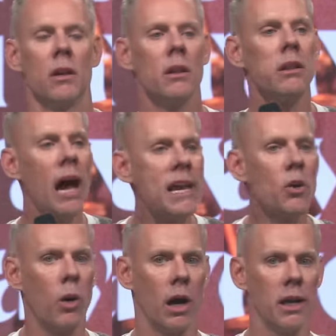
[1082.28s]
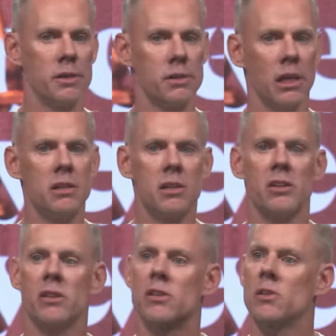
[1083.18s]
Likewise, he
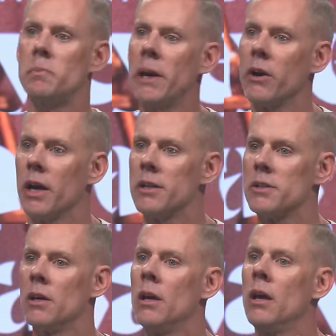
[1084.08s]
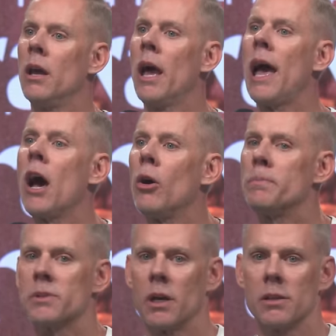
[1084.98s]
says the Spirit
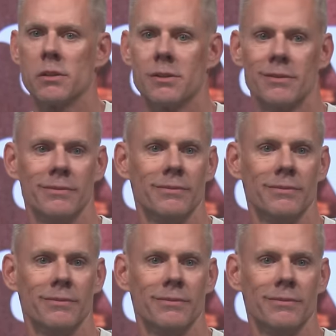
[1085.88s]
helps us.